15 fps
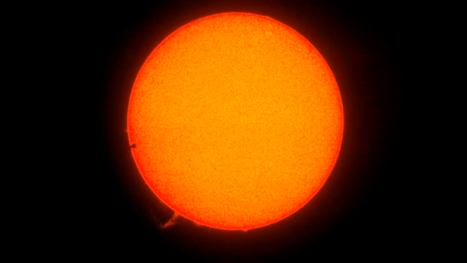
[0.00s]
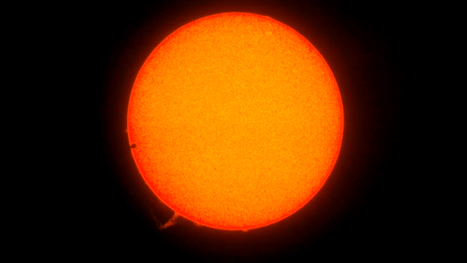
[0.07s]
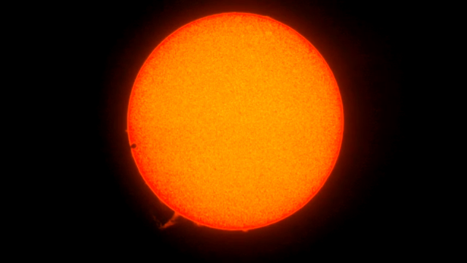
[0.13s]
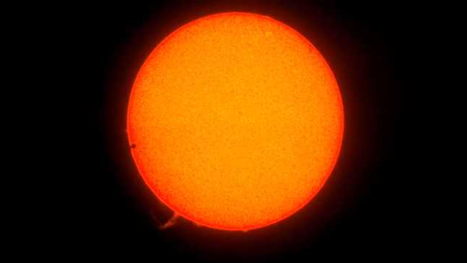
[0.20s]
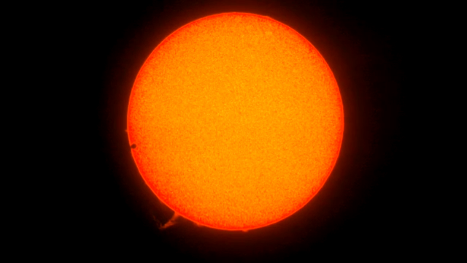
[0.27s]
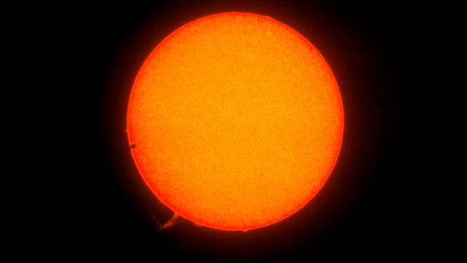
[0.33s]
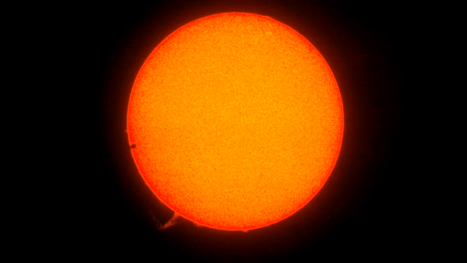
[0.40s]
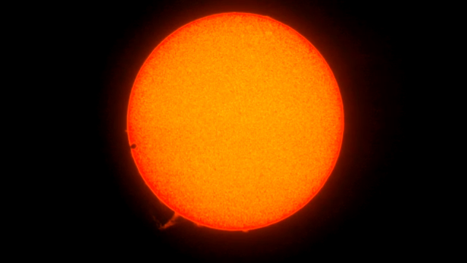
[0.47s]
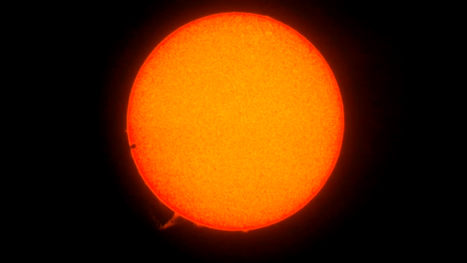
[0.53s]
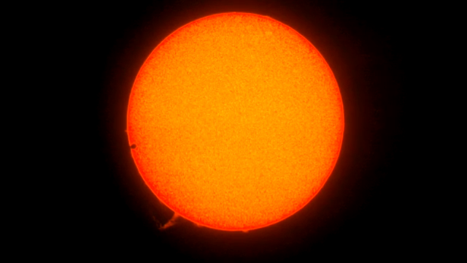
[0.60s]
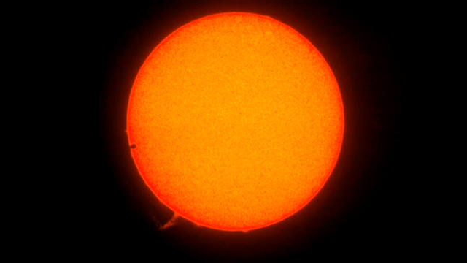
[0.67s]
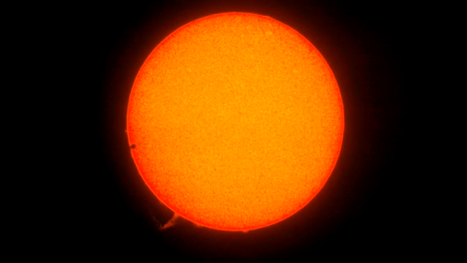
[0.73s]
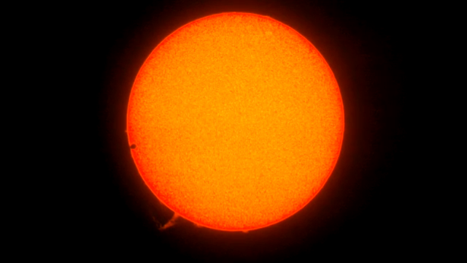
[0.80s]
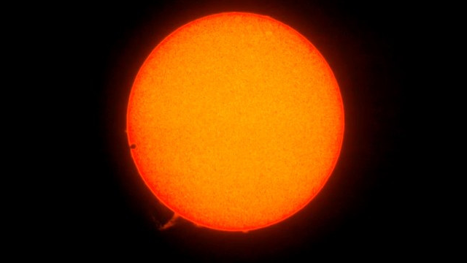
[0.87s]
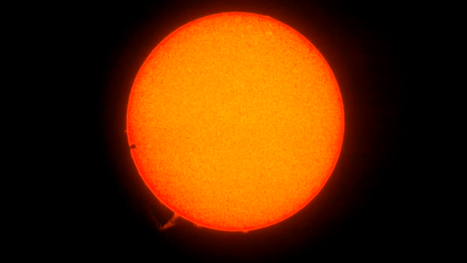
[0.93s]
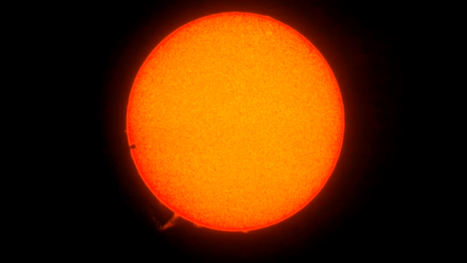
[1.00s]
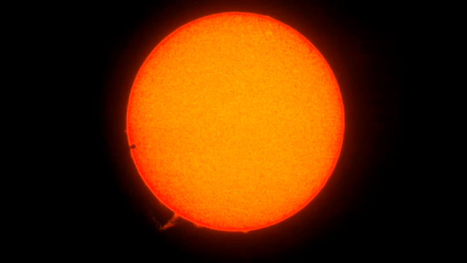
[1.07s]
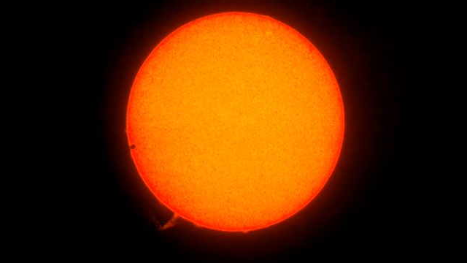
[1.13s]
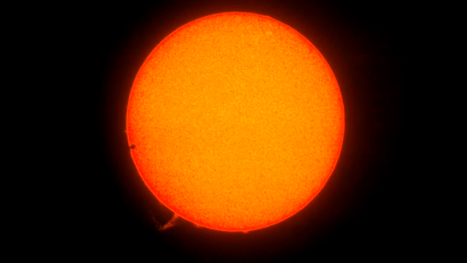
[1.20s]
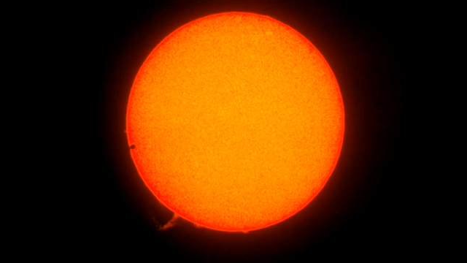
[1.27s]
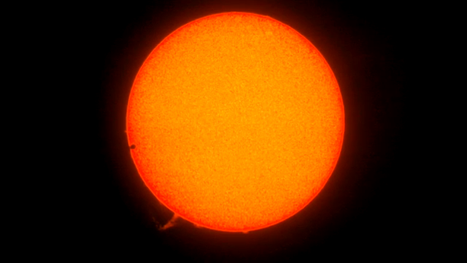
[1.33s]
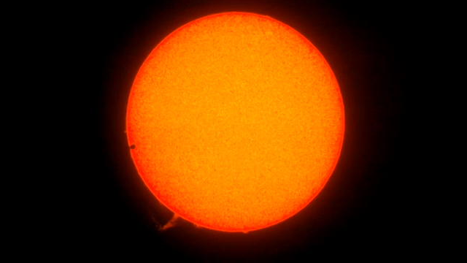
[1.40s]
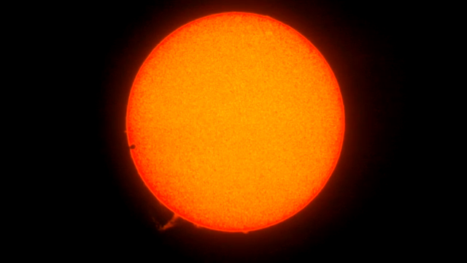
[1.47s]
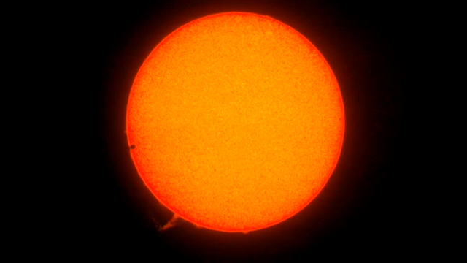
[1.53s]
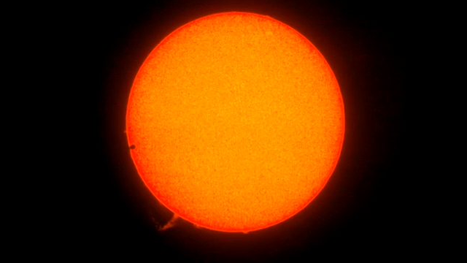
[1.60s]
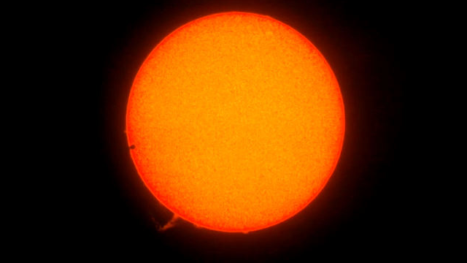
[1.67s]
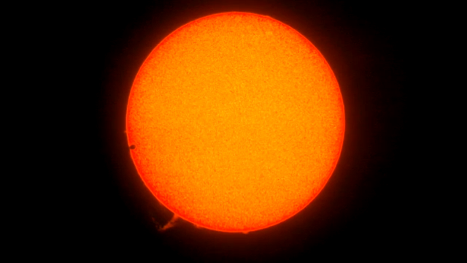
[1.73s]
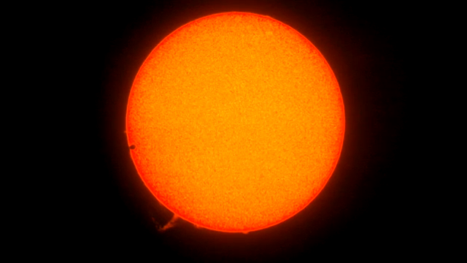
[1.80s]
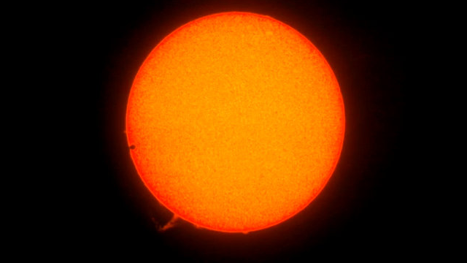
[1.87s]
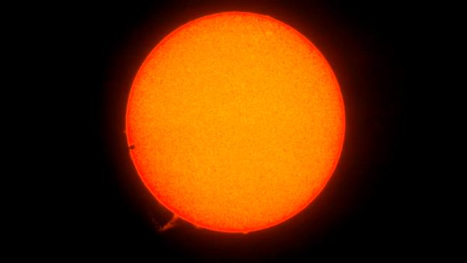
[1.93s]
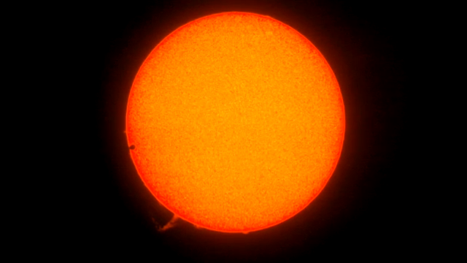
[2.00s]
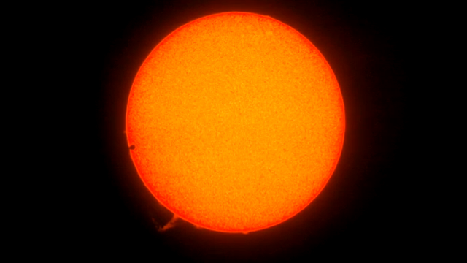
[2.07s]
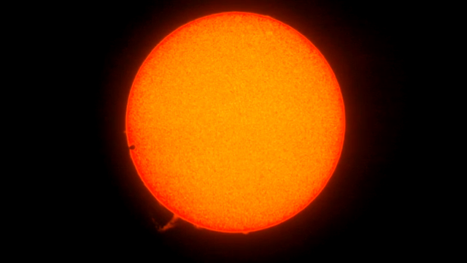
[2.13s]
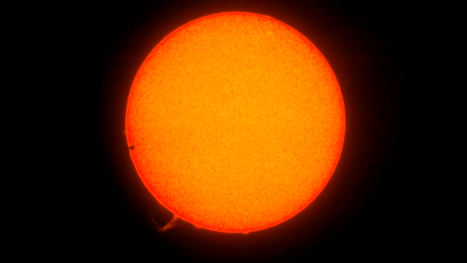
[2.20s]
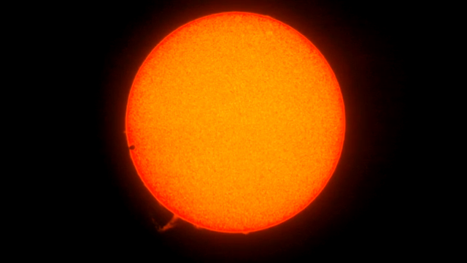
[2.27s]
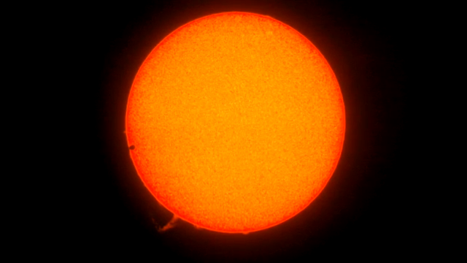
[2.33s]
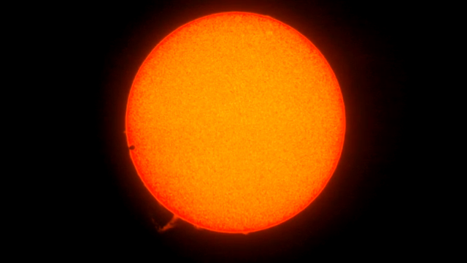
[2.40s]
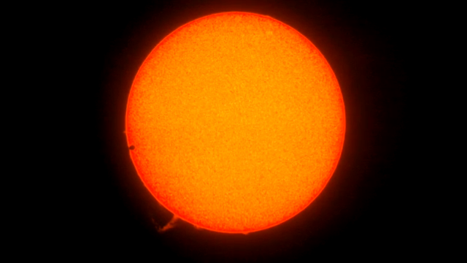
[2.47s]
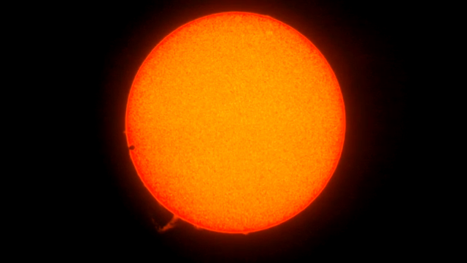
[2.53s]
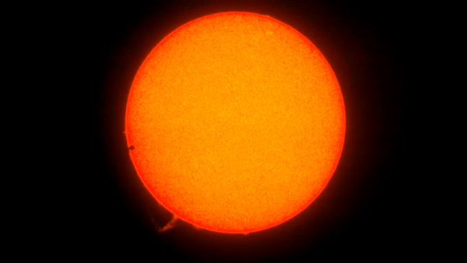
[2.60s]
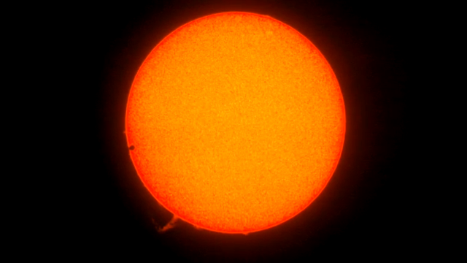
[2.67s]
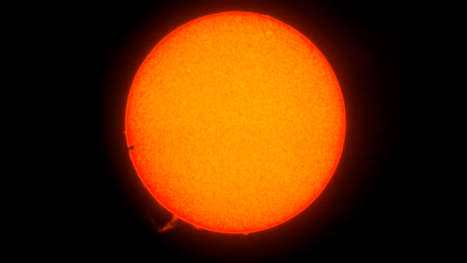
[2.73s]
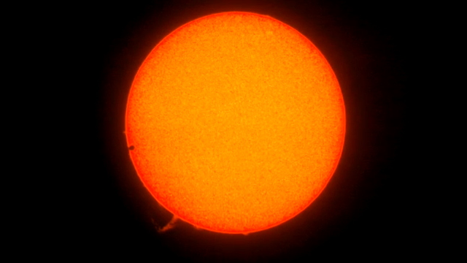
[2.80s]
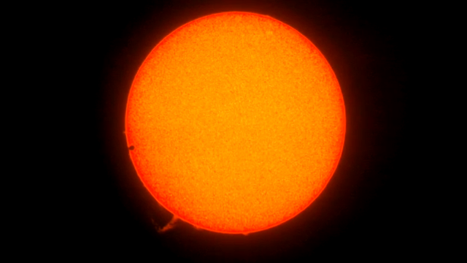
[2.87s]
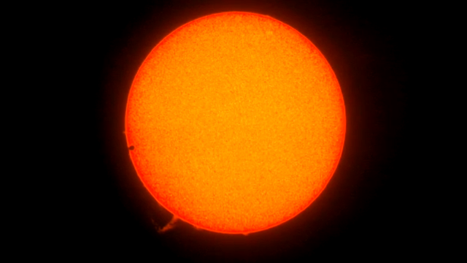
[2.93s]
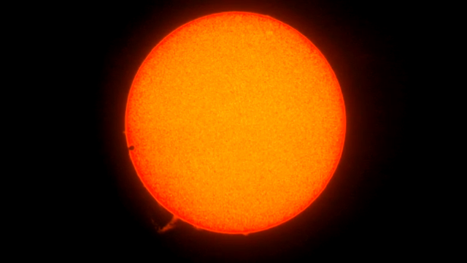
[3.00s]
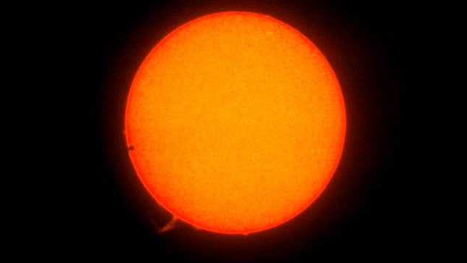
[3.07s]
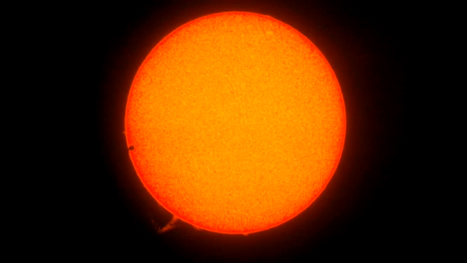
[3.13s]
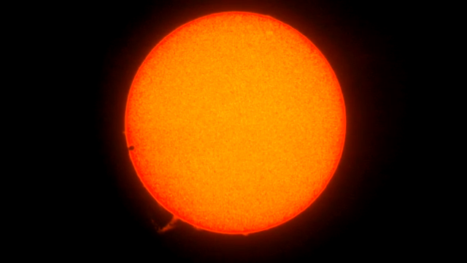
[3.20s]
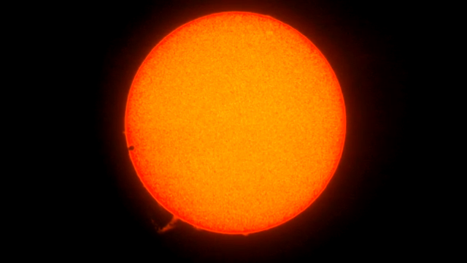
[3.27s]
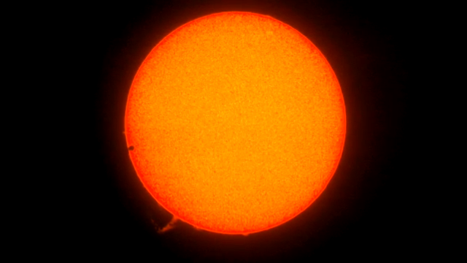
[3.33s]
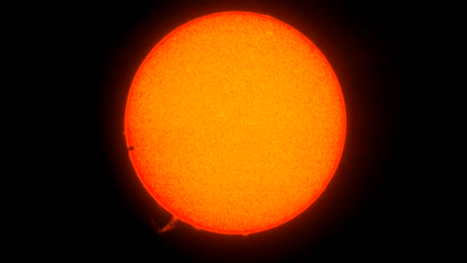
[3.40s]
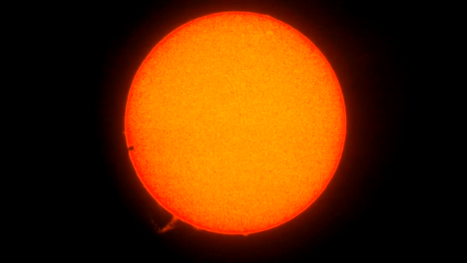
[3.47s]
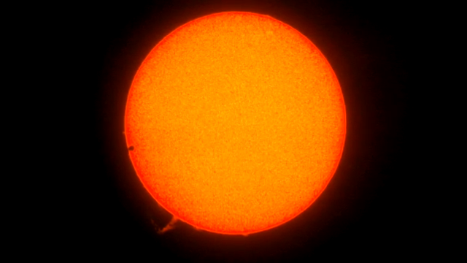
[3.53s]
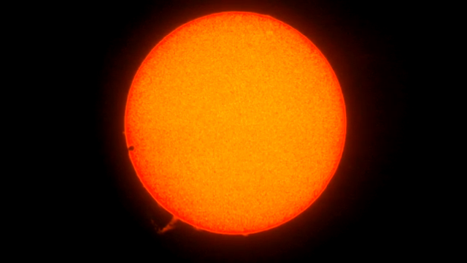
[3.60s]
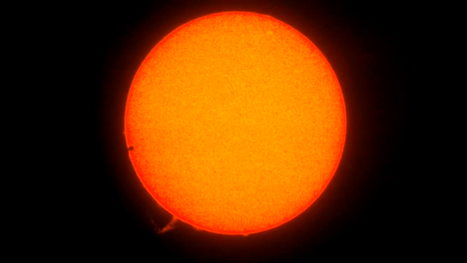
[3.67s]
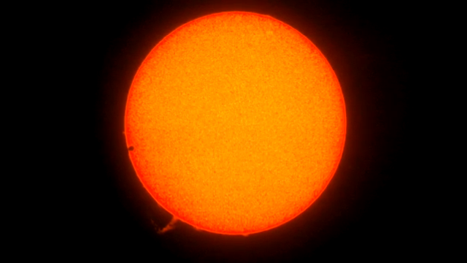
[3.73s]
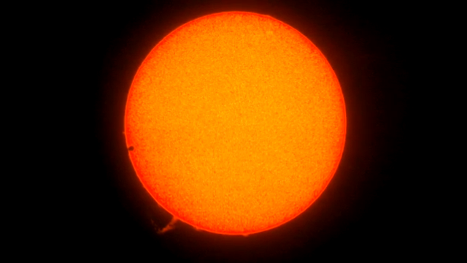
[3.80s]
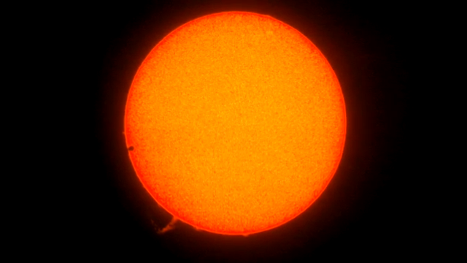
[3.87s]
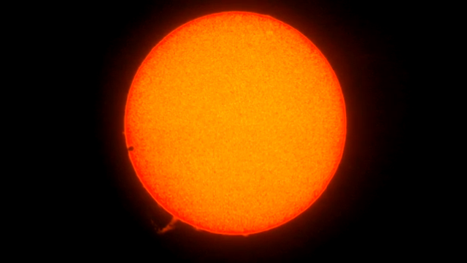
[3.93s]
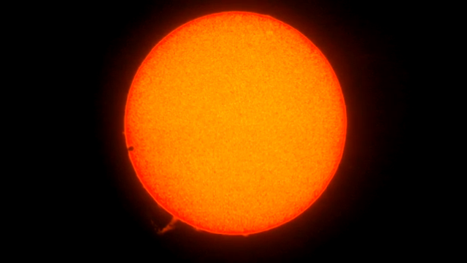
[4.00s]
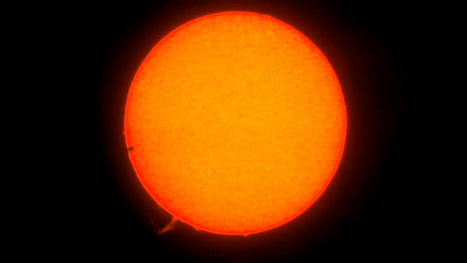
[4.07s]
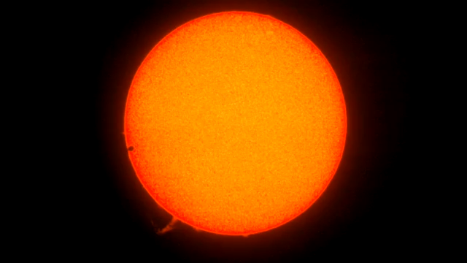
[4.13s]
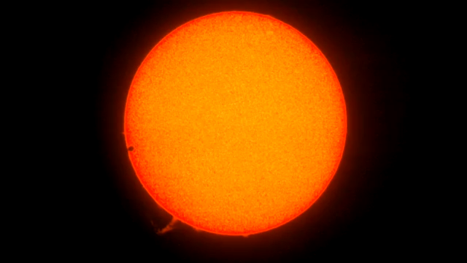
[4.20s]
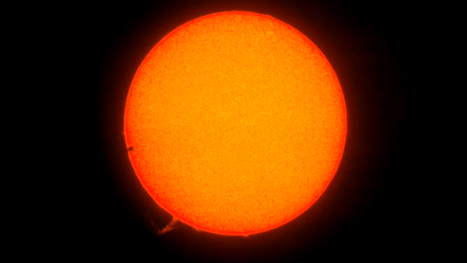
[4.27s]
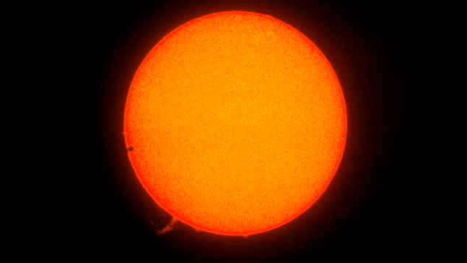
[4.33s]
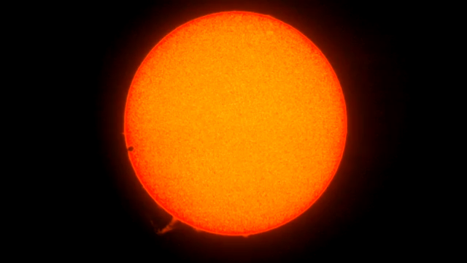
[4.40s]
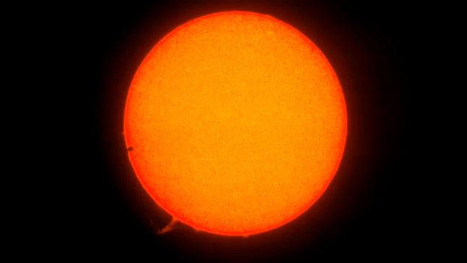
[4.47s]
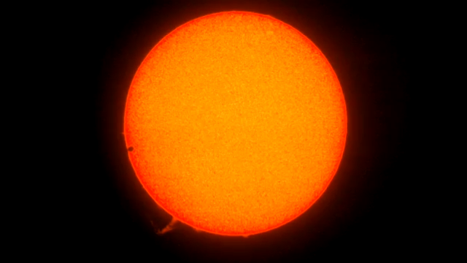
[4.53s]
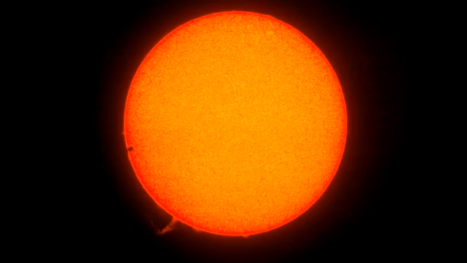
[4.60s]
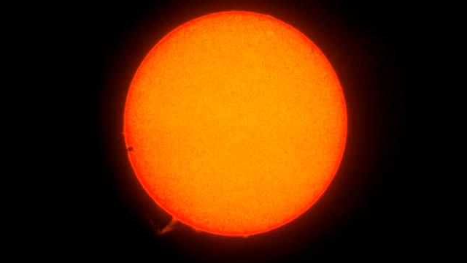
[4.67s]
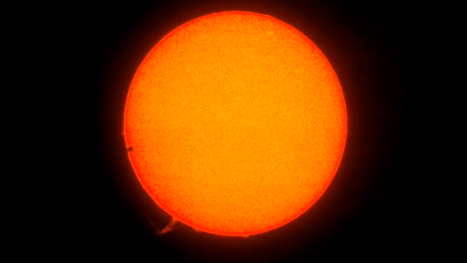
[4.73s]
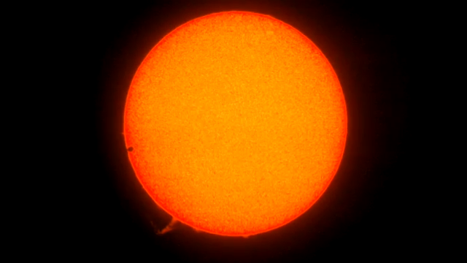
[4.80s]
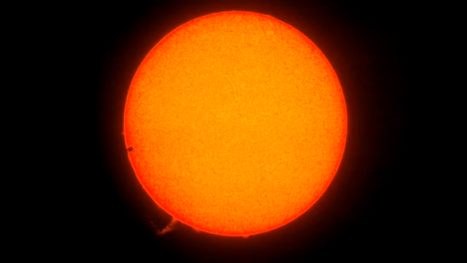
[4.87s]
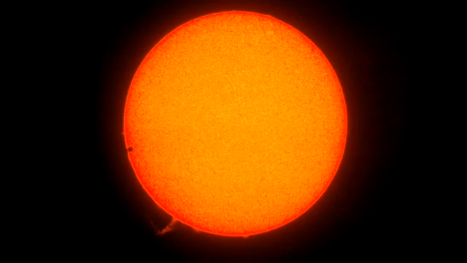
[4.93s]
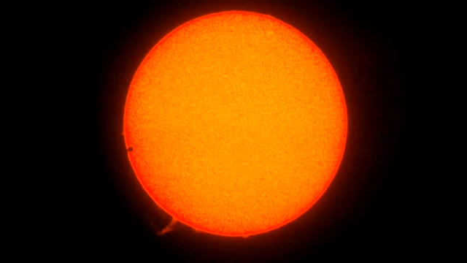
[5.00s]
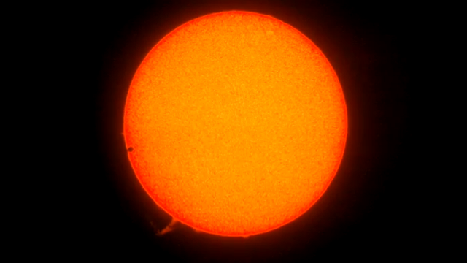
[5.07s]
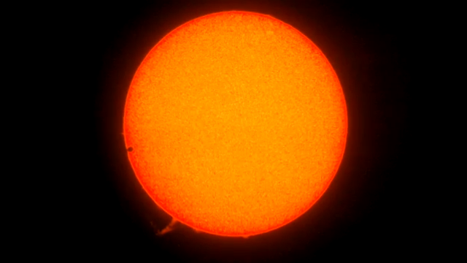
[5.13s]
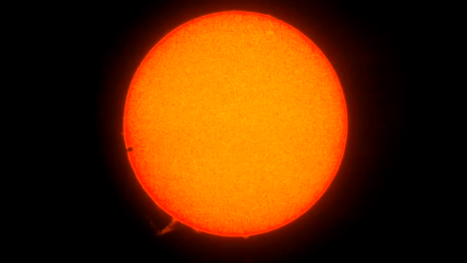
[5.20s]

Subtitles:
No face is visible, so there are no lips to read.